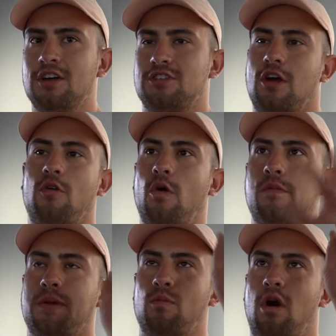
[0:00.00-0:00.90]
So there'll
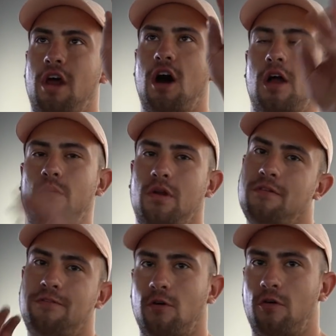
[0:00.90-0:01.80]
only be 1 hard one
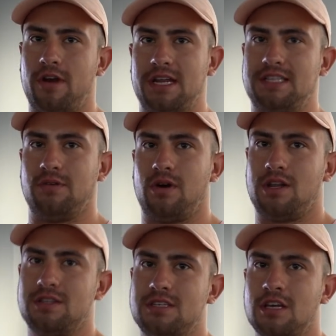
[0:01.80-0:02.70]
and 4 easier
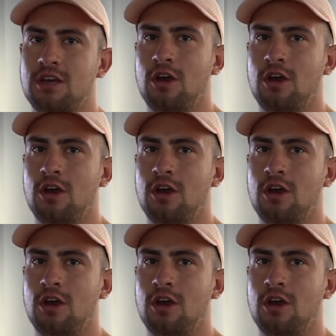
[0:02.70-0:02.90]
ones.